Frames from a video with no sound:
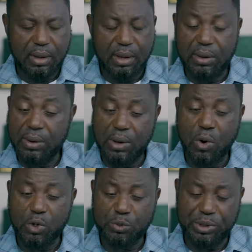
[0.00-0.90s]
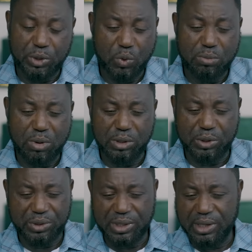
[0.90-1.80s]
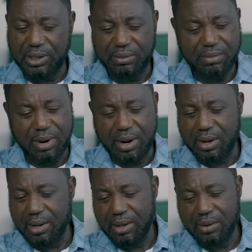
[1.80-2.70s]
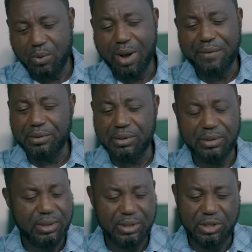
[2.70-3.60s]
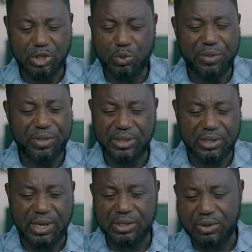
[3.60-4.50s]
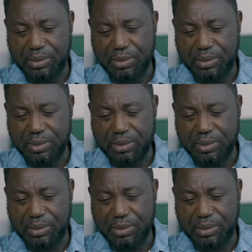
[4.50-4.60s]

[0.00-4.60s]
You know, it hurts me so much to see my wife doing these things to